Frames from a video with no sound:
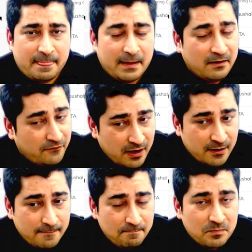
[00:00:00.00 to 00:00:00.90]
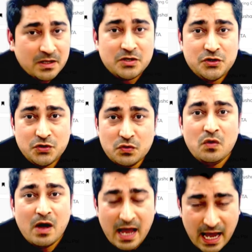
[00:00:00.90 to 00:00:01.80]
where you
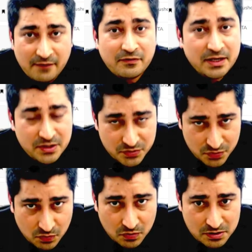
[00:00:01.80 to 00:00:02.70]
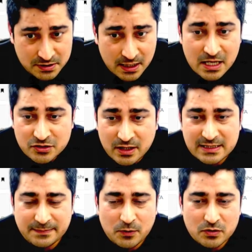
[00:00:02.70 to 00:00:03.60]
have enrolled. So let's
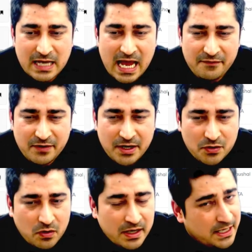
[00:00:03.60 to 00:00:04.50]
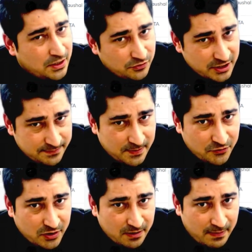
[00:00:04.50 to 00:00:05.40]
suppose I have enrolled into this
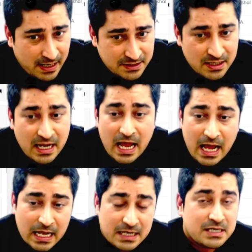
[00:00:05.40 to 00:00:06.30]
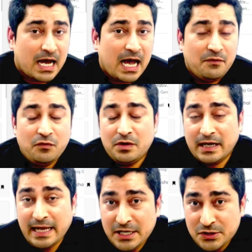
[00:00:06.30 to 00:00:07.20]
particular batch and I would
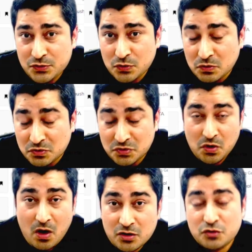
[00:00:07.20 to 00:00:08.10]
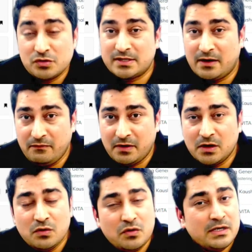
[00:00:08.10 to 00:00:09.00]
like to talk to someone
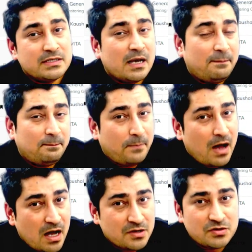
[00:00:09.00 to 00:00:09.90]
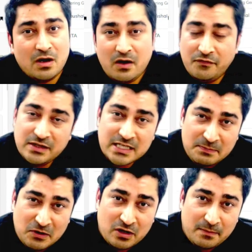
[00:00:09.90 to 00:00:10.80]
who is a part of this
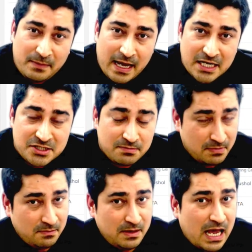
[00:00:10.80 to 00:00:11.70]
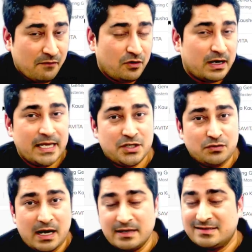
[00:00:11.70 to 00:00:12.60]
particular batch. Maybe I would like to
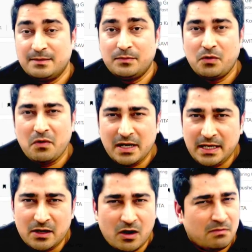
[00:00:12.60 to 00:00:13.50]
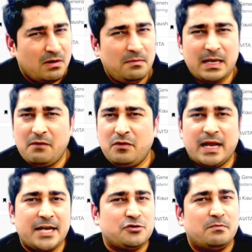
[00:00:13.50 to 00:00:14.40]
ask some query, or maybe I would
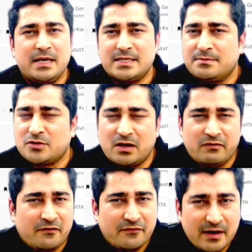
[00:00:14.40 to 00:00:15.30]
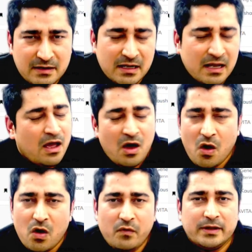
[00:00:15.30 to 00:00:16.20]
like to make some sort of a friend
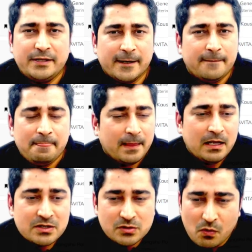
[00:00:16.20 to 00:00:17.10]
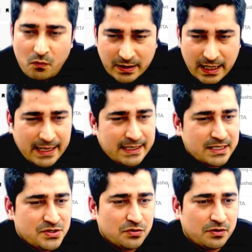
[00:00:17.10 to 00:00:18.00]
over there. So what I can
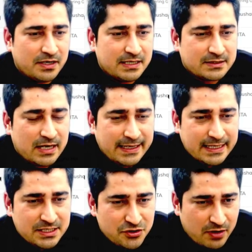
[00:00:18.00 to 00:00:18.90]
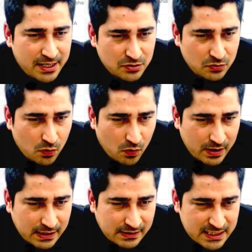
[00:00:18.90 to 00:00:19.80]
do is I can try to go
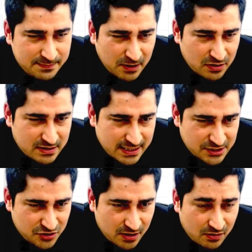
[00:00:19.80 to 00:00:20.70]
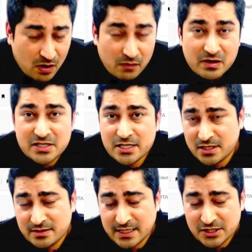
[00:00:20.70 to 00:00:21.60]
in this particular section, conversation
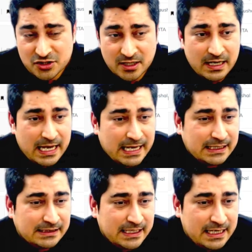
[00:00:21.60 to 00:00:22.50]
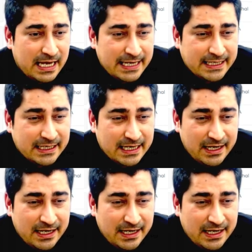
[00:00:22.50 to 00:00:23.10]
section, and then I can click